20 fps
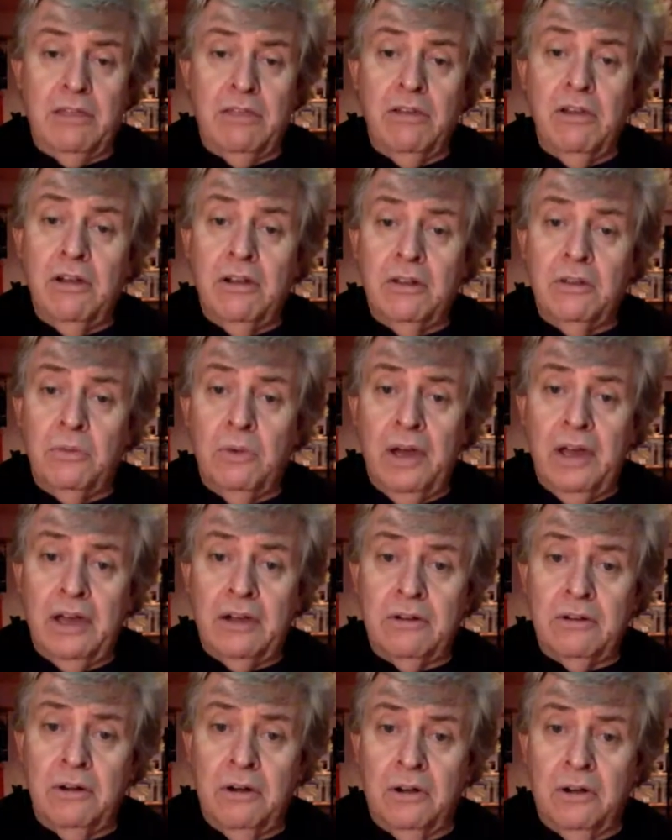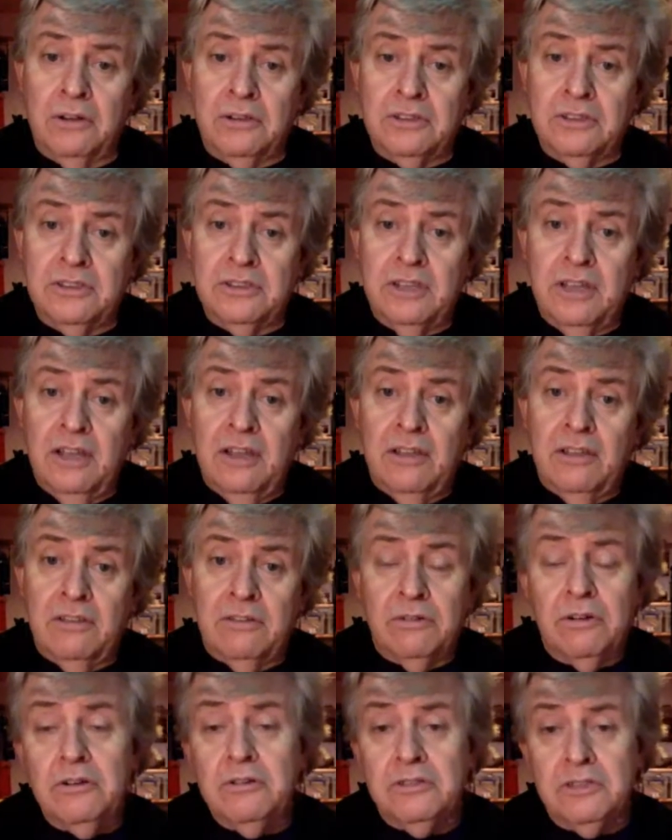third of the way across,
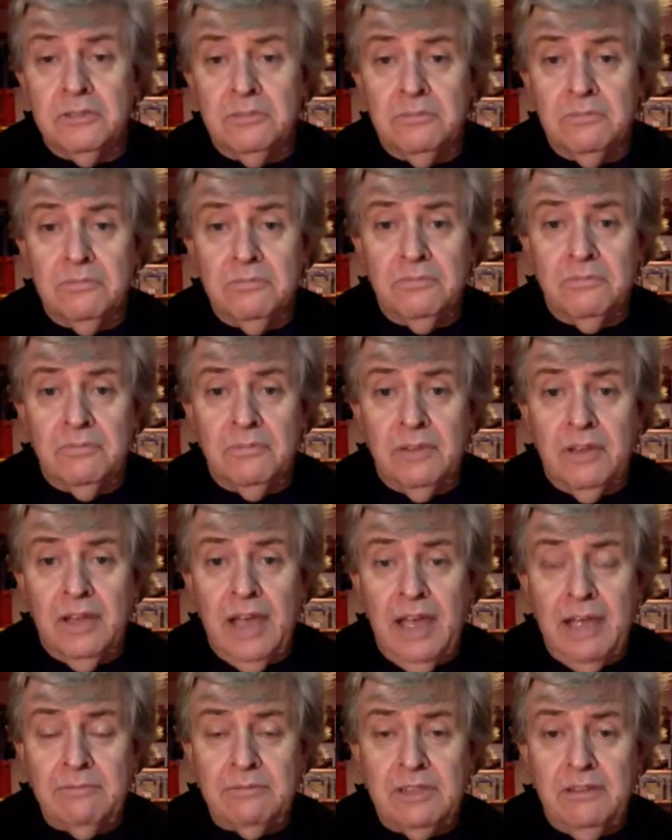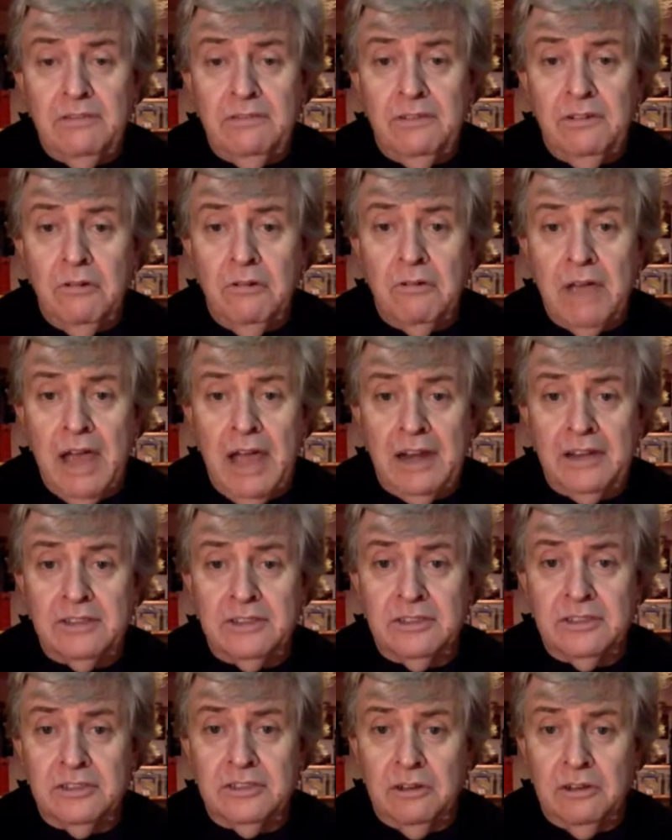threw some empty fuel
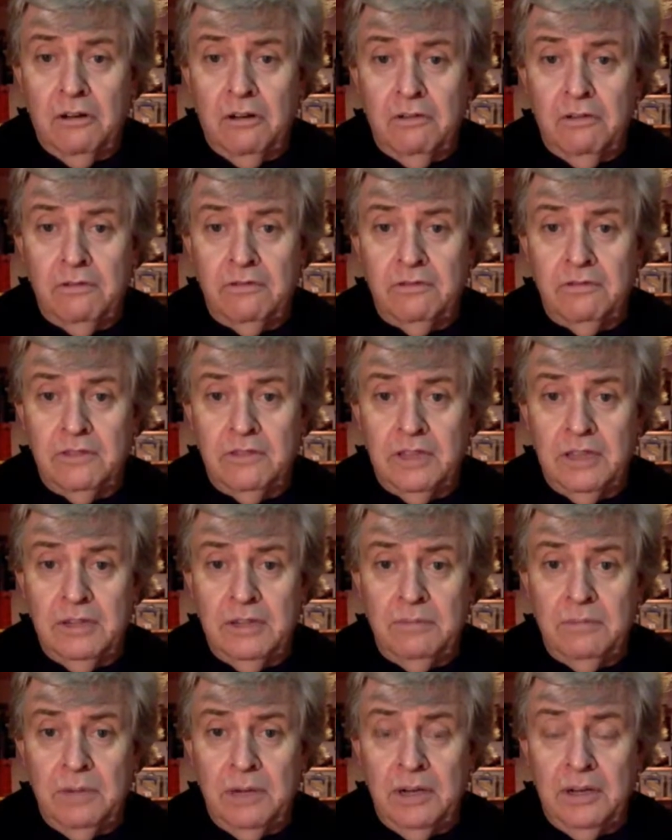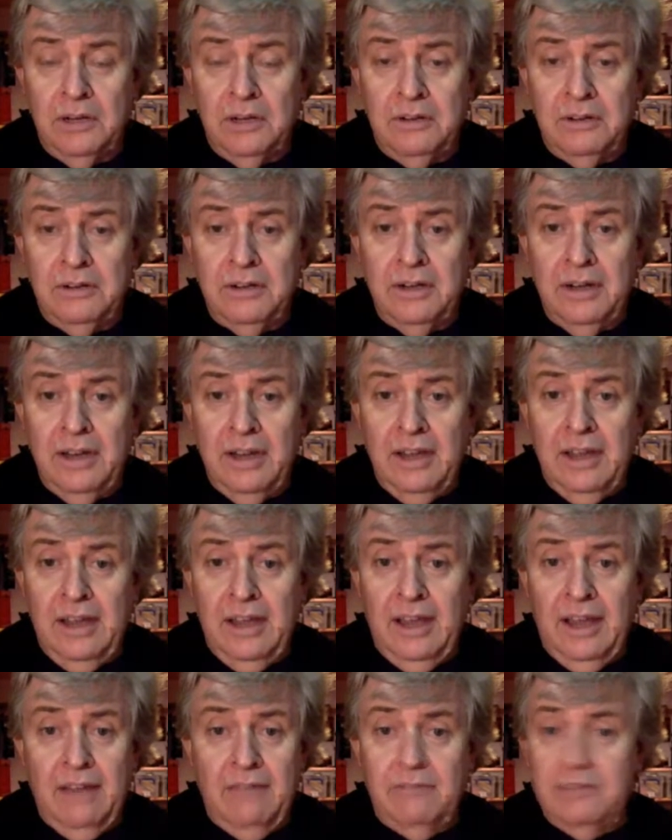canisters off the balloon,
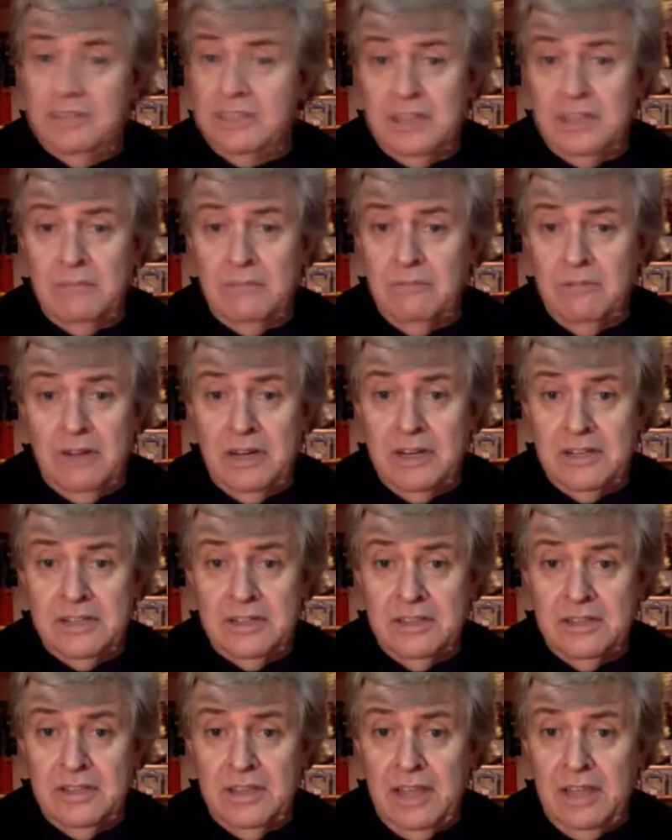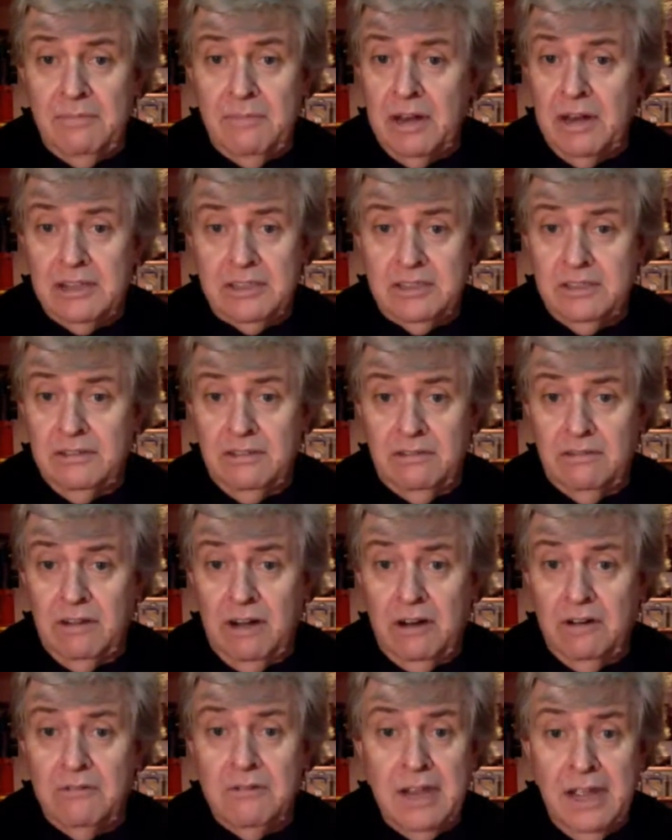and for some reason they managed to
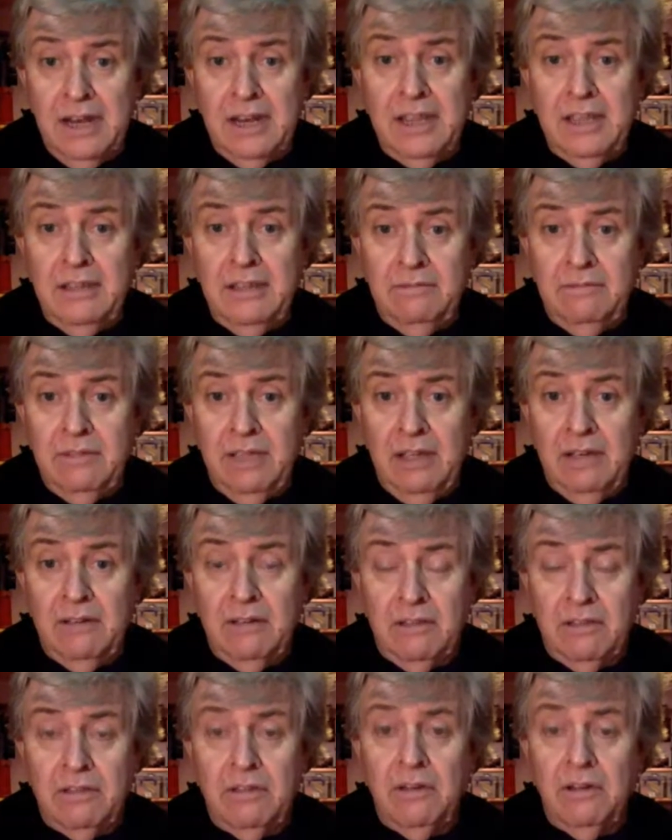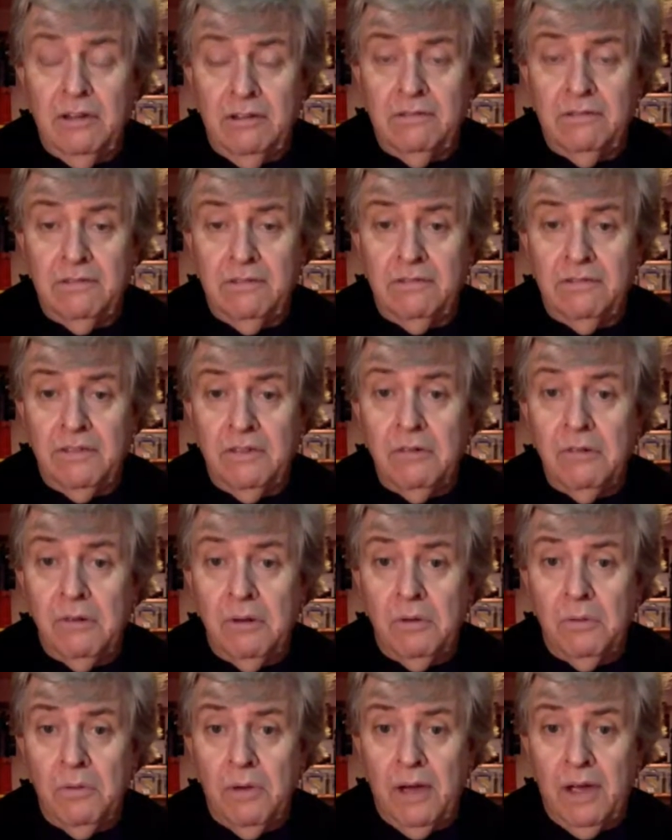throw nearly a third of the fuel
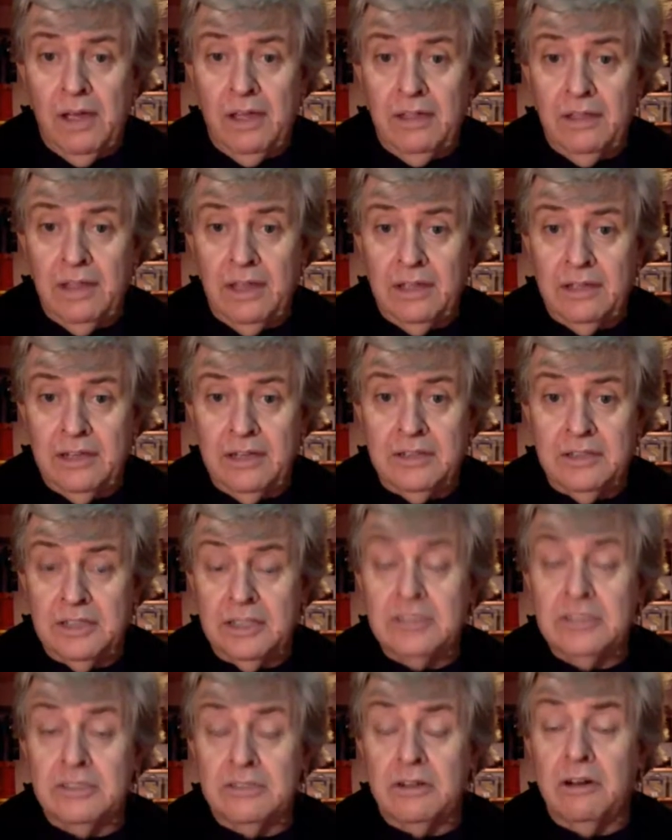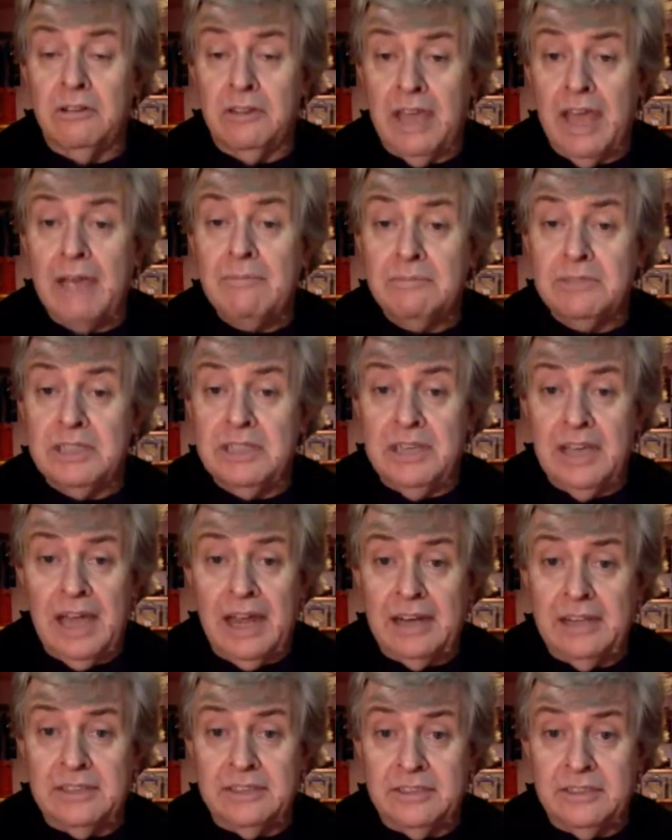away. They didn't just throw the empty
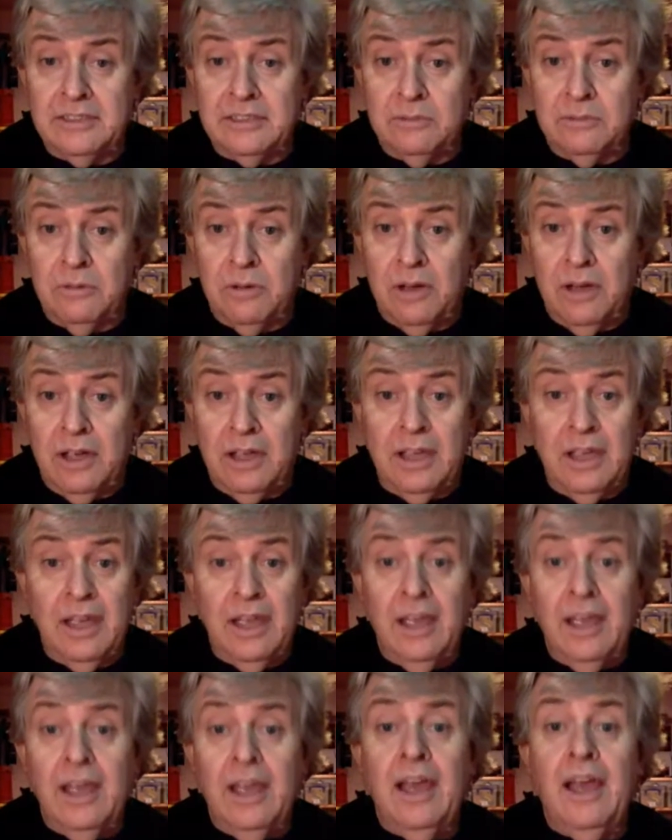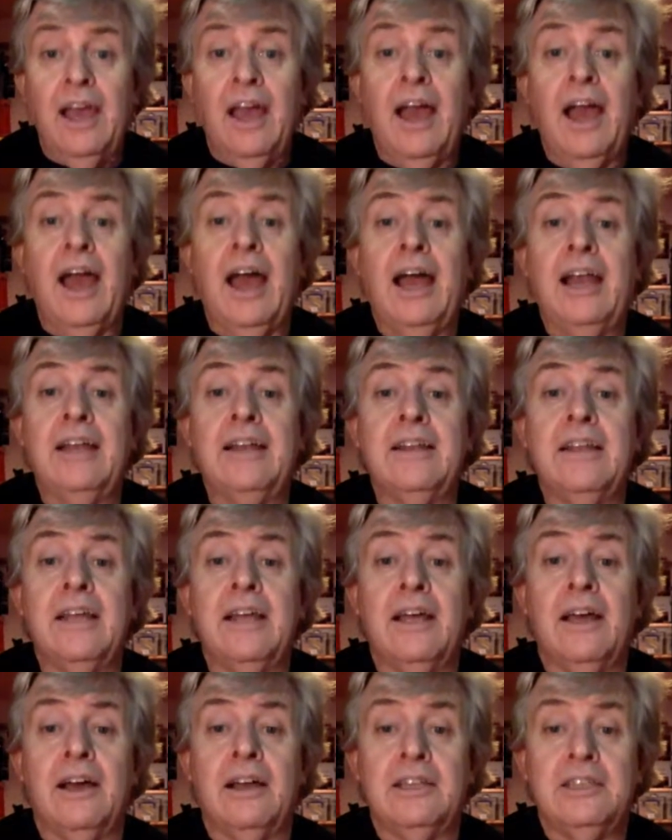canisters away. And
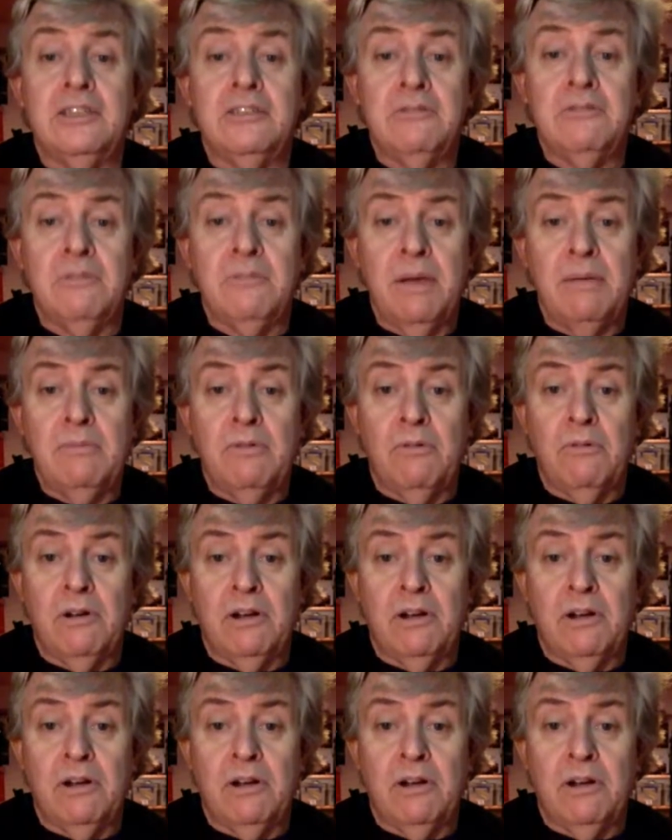I do remember